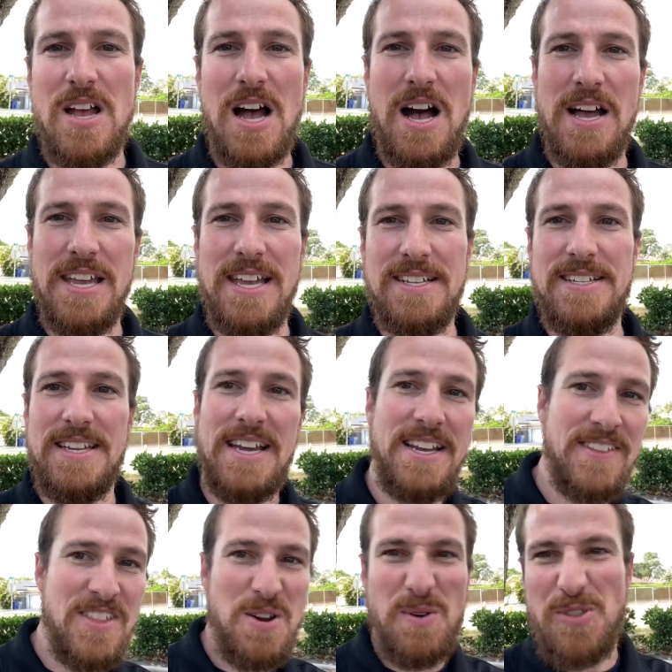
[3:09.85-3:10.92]
I get
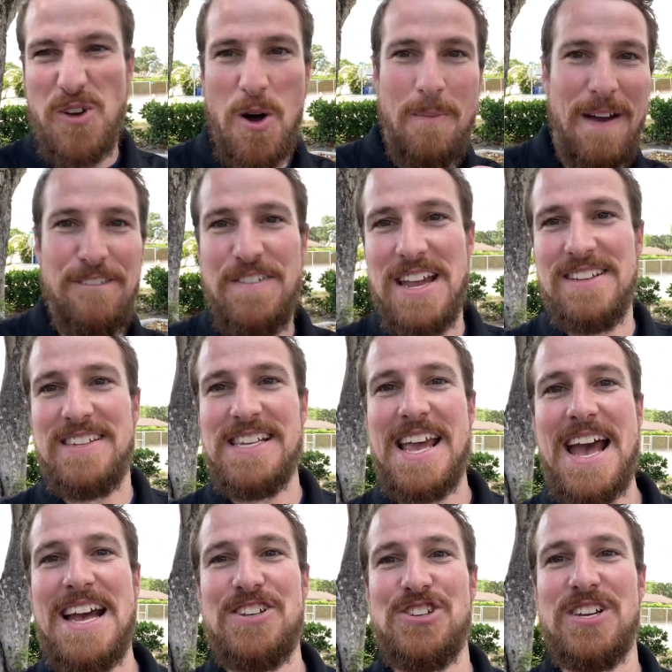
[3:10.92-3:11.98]
in there with all my fancy
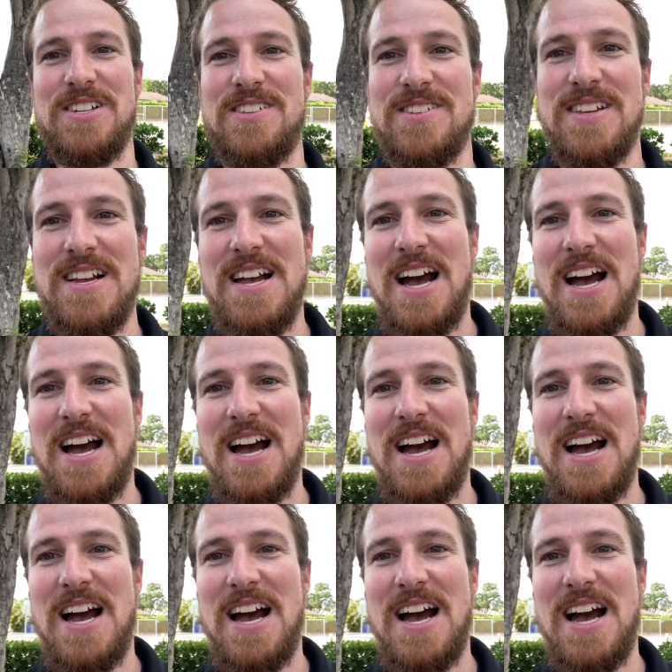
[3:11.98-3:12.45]
gadgets,